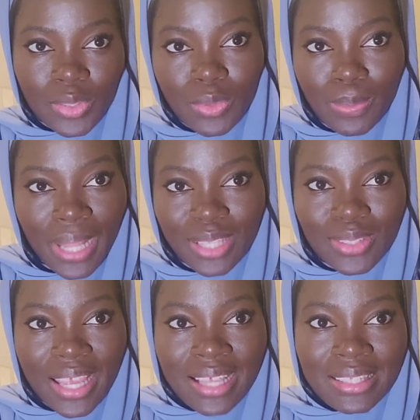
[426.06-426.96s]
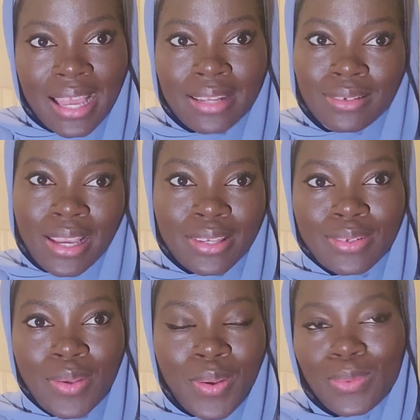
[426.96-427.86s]
reply to that. And
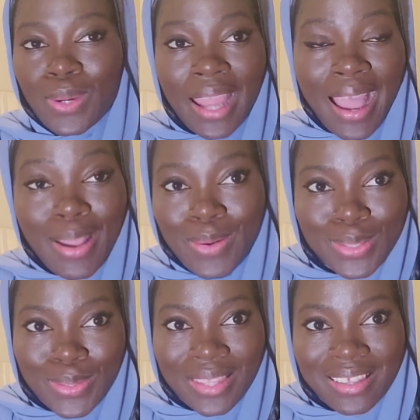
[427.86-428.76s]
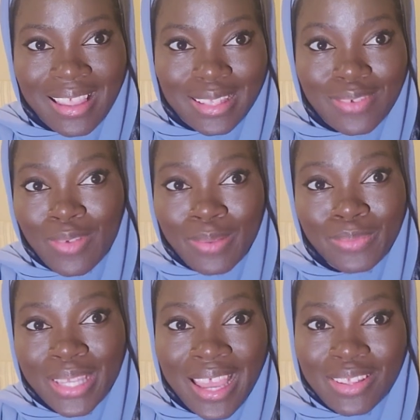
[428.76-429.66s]
like, what I also think, that if
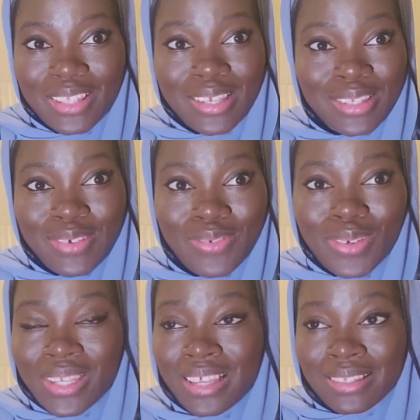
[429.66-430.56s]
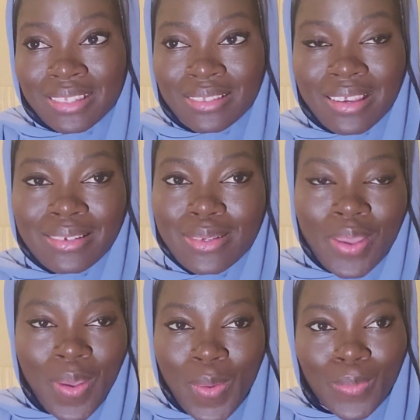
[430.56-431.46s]
I'm being interviewed as like,
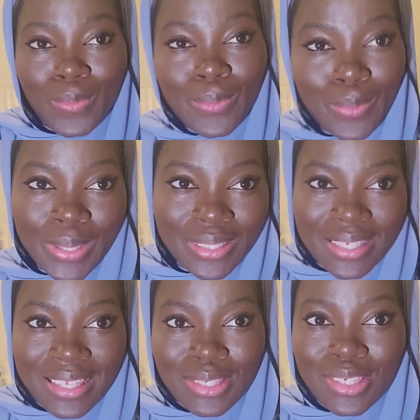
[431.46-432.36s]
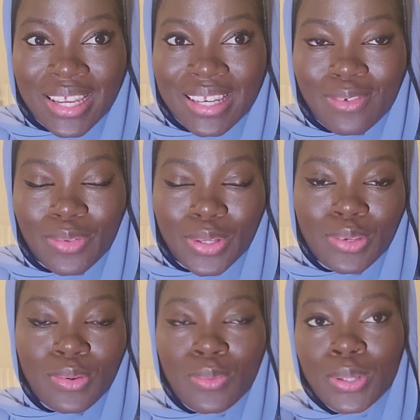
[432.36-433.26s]
what is Jannah for
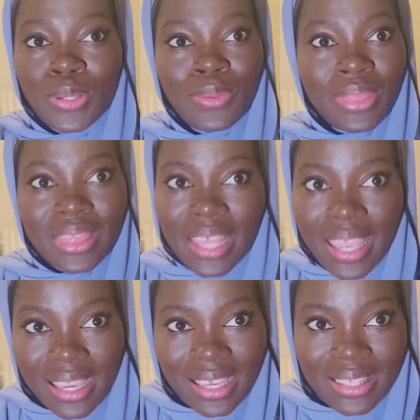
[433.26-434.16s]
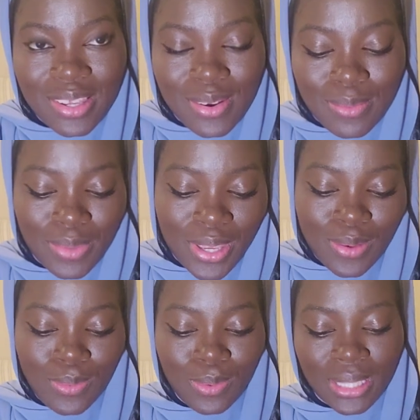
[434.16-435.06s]
you? What do you think it's going to
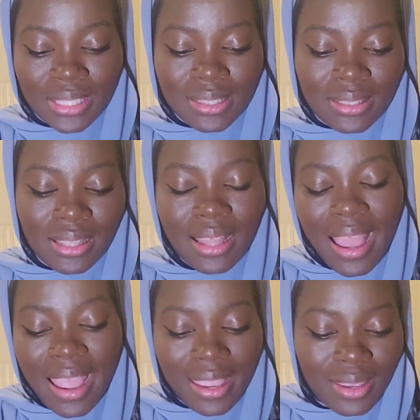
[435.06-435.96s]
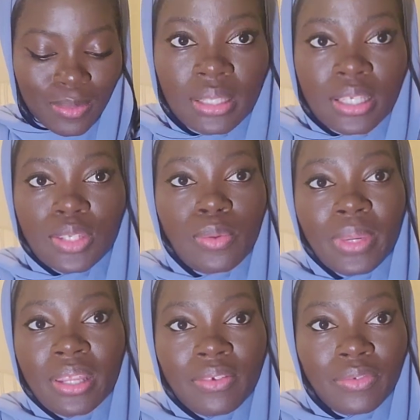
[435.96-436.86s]
be? What's like? There's so
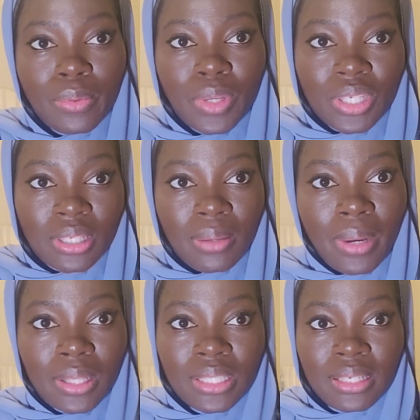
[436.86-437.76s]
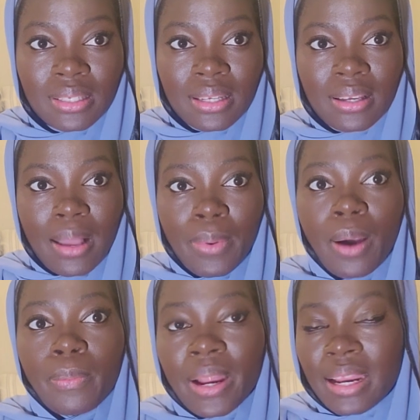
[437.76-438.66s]
many information about Jannah,
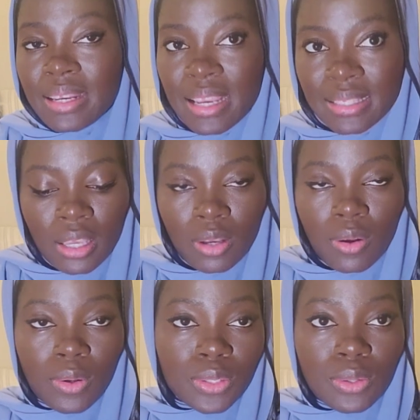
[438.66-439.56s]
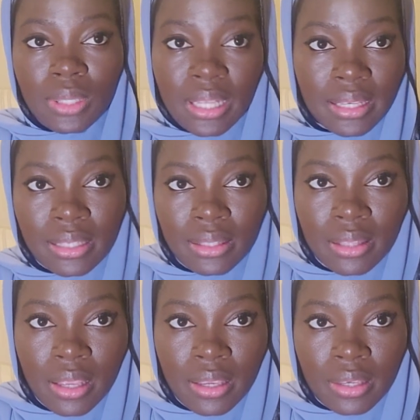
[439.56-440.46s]
about paradise. Also in like
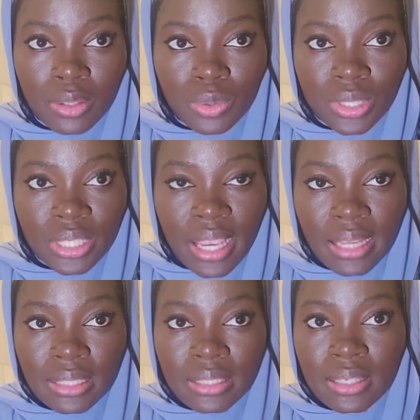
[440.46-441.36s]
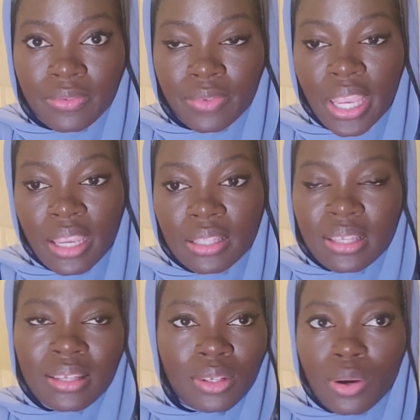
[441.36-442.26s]
in the Christianity faith
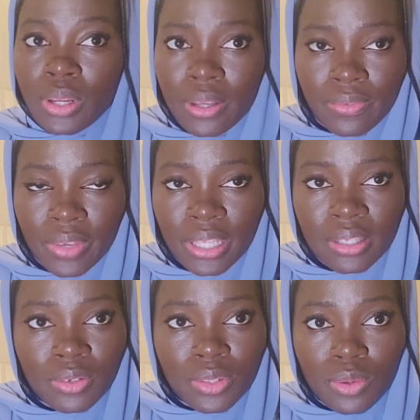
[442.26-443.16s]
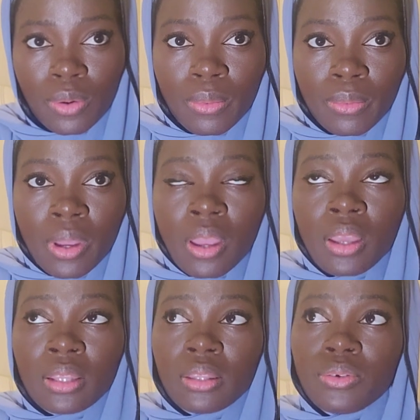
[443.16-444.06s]
and in other faith, there's
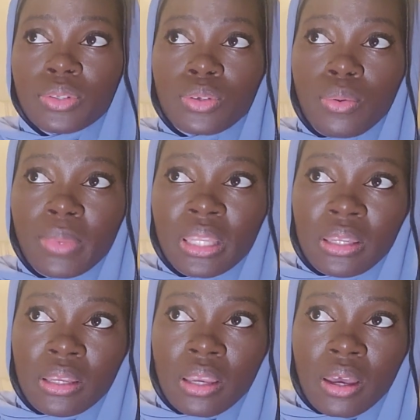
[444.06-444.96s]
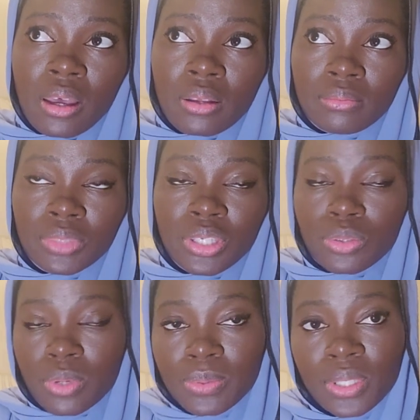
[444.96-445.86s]
so many
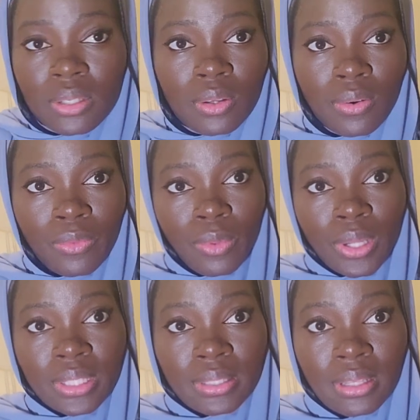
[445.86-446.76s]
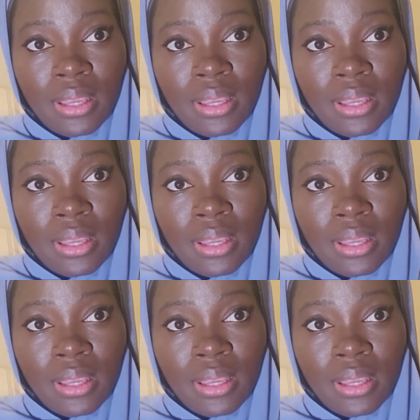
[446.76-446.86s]
description of what